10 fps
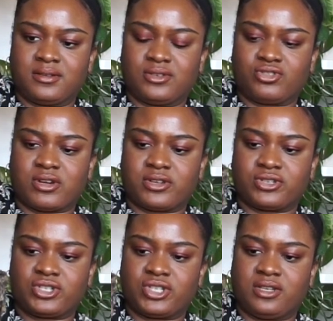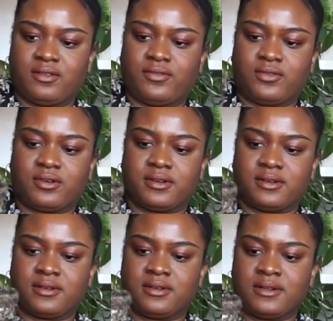dryer sheet, for
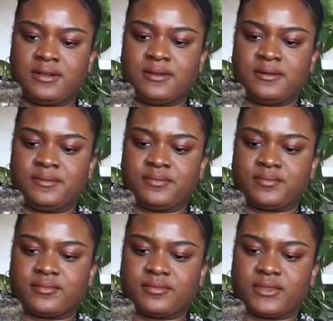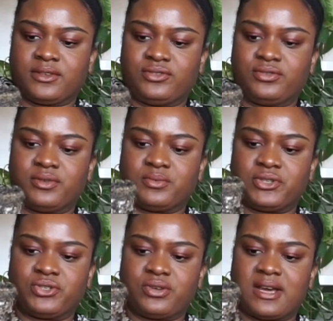doing
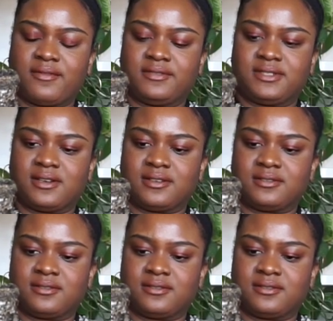what you have done